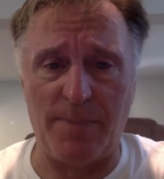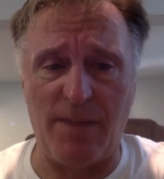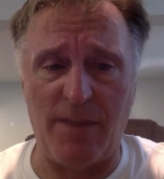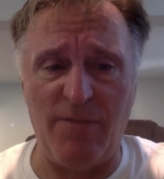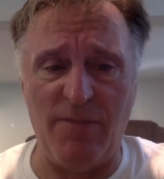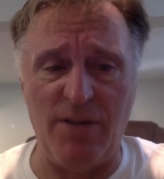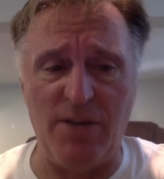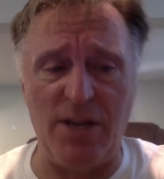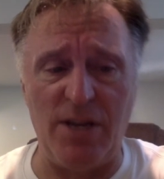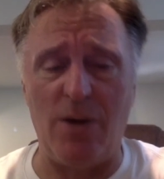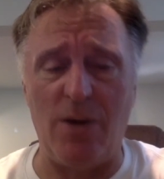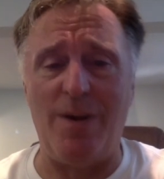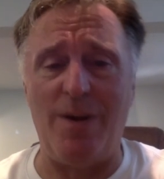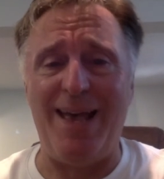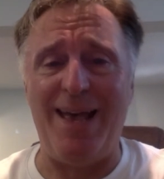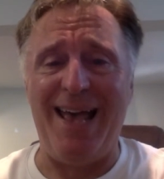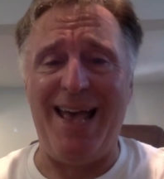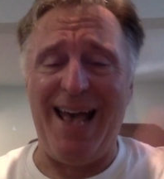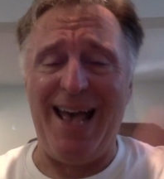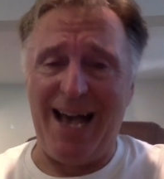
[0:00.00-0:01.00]
video
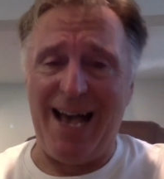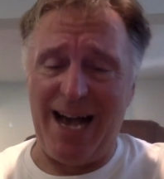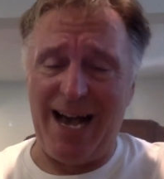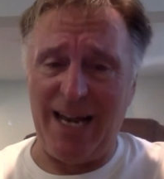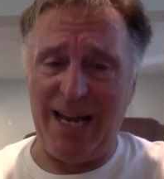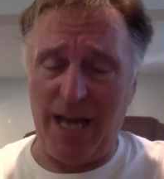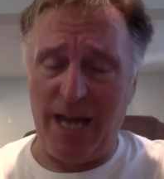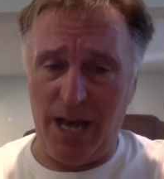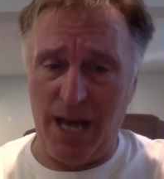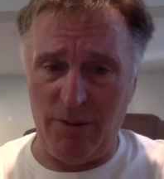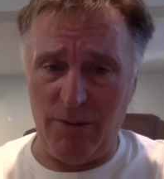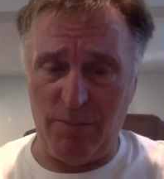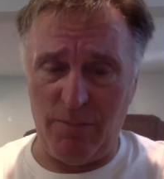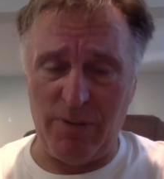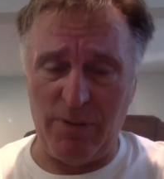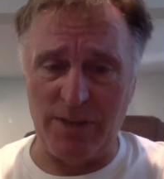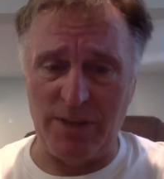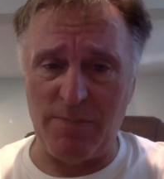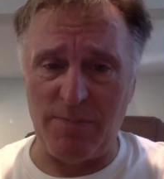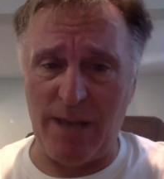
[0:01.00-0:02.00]
on the
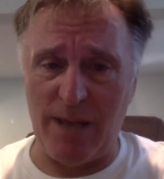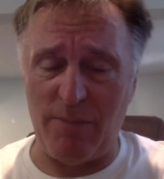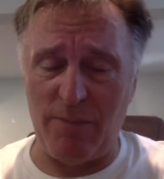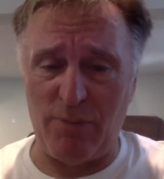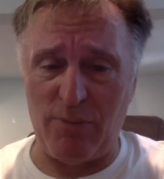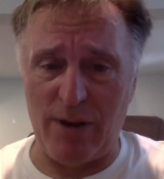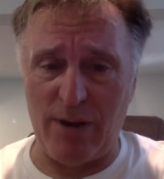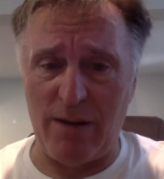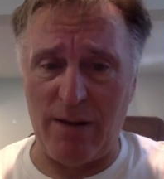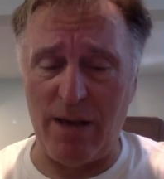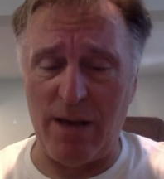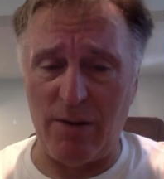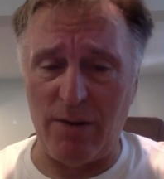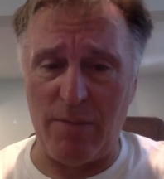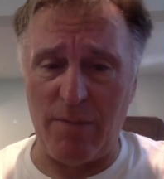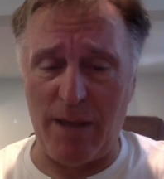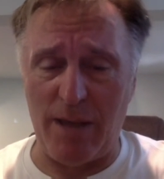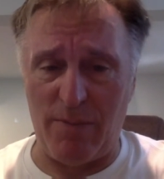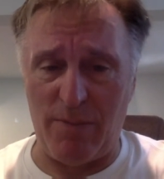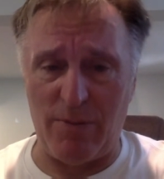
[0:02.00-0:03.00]
100 mile per
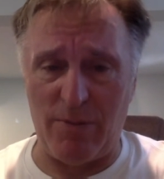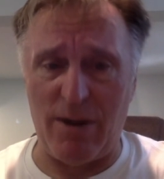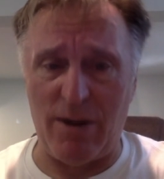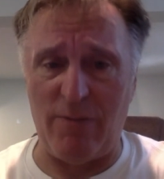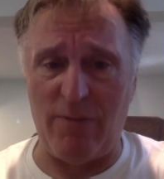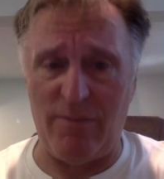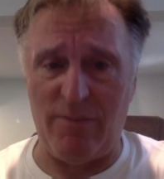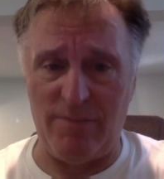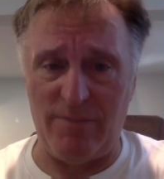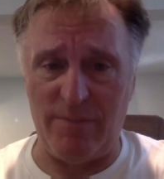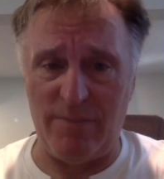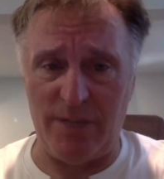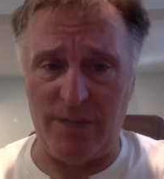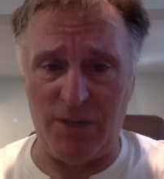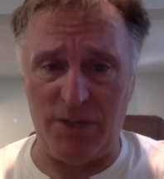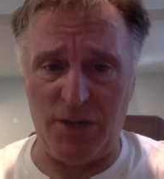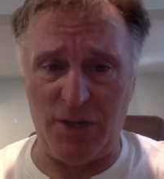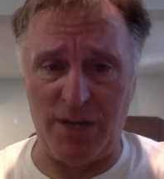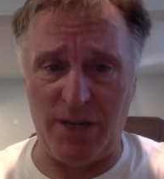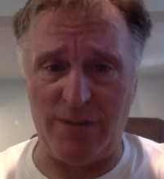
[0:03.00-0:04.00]
hour
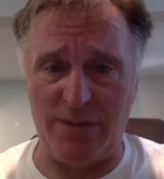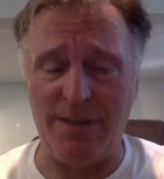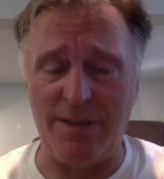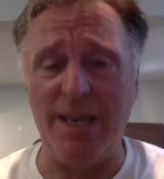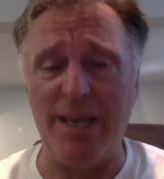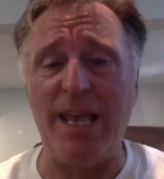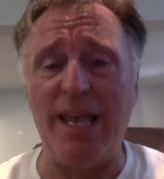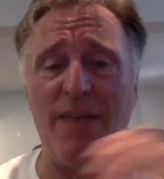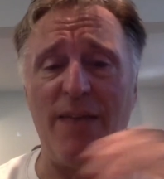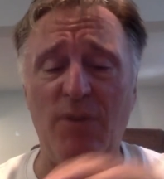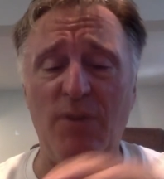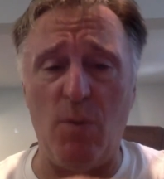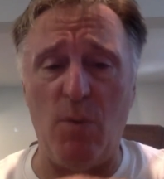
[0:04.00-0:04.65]
channel. If you